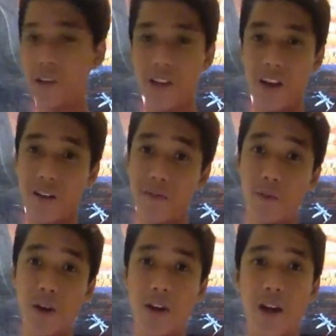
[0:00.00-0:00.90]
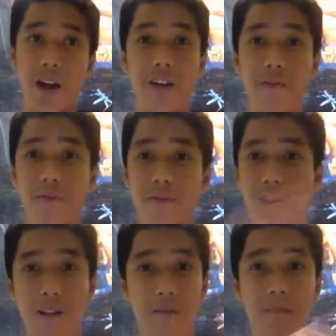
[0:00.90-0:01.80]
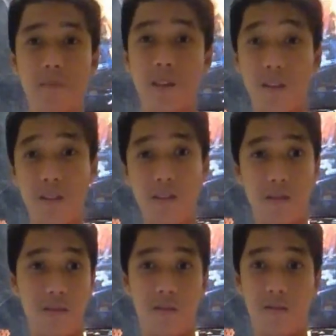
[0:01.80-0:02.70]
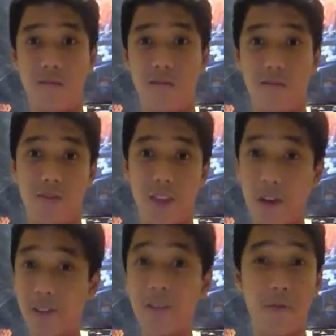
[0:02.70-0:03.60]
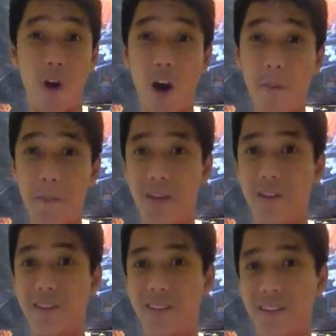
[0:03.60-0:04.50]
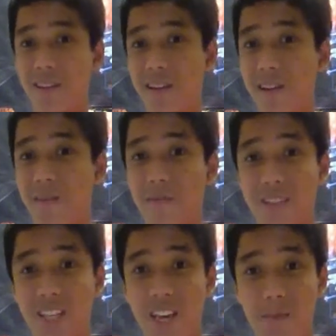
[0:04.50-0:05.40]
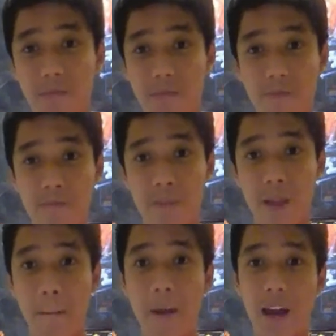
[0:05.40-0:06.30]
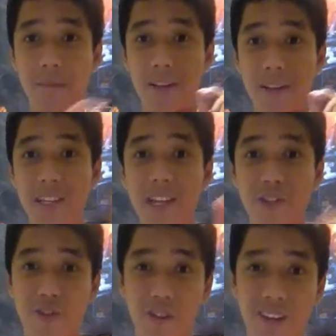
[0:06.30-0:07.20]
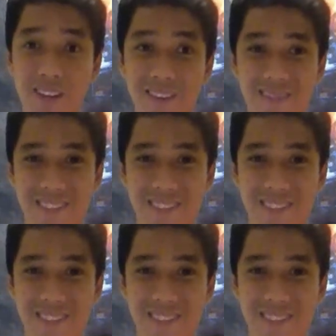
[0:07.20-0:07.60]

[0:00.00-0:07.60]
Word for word: yeah, if you want, I have uh, thousands of copies. The same, but I have my signature on it.